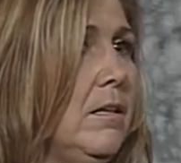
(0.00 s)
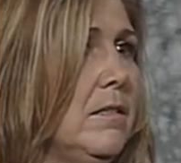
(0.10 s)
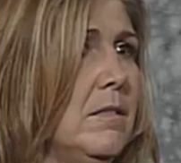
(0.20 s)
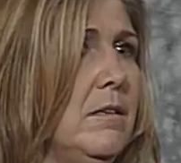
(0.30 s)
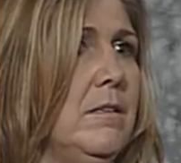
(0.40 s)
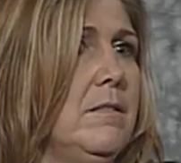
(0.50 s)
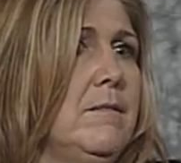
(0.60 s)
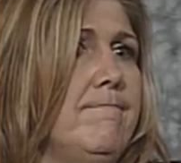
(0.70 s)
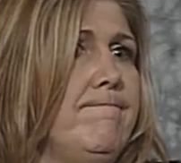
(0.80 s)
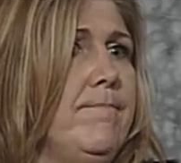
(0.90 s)
it's
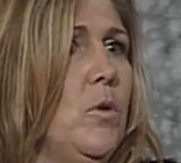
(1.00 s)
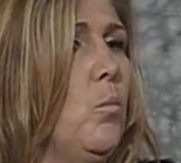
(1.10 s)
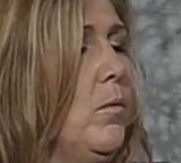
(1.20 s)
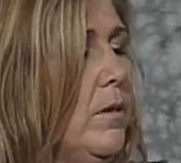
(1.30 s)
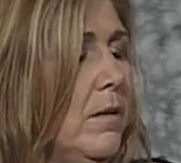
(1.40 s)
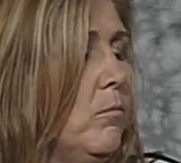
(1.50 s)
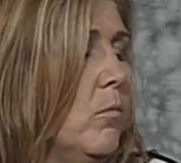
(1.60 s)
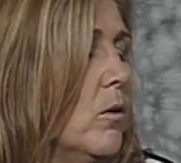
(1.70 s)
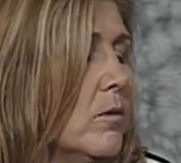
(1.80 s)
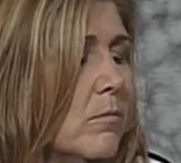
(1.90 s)
it's
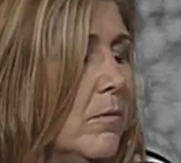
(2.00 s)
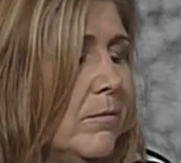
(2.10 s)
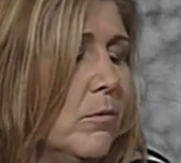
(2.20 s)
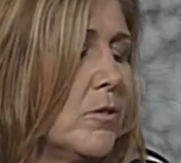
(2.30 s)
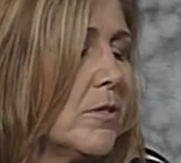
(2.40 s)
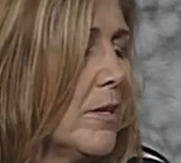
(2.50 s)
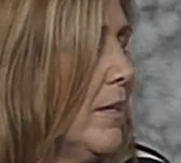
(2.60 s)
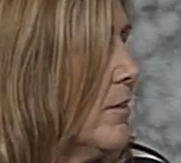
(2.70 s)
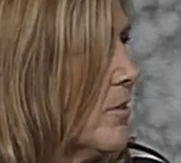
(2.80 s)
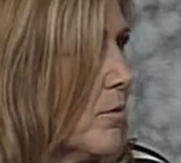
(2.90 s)
word words can't